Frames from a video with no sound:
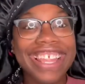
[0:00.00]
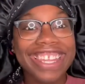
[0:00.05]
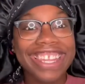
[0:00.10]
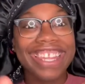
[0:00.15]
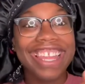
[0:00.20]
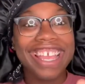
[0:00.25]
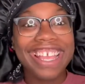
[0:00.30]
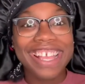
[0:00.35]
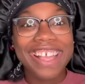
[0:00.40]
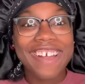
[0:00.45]

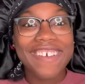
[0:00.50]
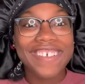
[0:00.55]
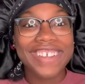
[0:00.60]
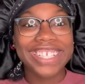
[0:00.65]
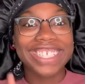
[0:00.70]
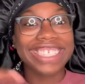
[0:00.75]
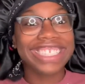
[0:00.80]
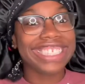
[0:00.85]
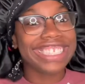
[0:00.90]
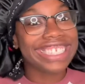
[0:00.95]
Like, comment,
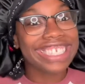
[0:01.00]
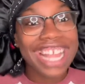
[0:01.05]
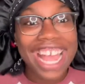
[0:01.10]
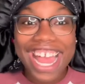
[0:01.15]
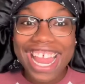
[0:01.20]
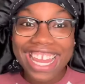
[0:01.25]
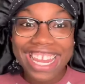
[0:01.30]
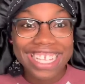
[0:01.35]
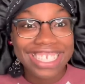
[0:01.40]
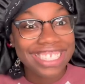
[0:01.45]
and
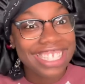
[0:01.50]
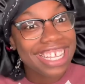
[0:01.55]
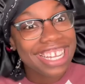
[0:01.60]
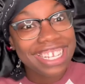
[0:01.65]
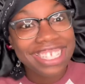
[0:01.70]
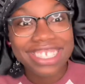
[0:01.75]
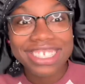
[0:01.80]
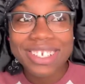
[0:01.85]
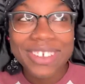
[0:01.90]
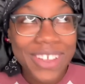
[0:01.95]
subscribe. Let's get
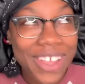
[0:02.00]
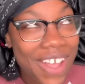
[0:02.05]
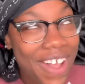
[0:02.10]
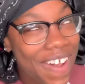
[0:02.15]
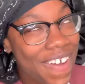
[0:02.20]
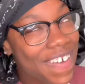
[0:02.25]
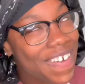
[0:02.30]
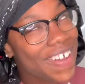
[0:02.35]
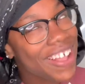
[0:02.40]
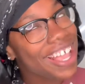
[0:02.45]
into it.
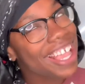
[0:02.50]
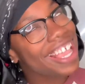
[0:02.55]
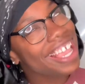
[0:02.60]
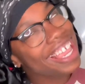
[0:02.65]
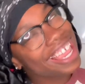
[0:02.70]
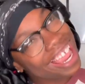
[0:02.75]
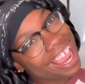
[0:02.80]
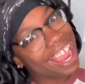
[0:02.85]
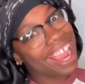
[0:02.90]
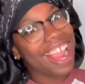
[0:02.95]

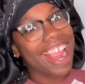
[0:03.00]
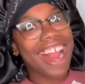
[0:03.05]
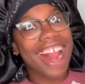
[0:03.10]
Okay.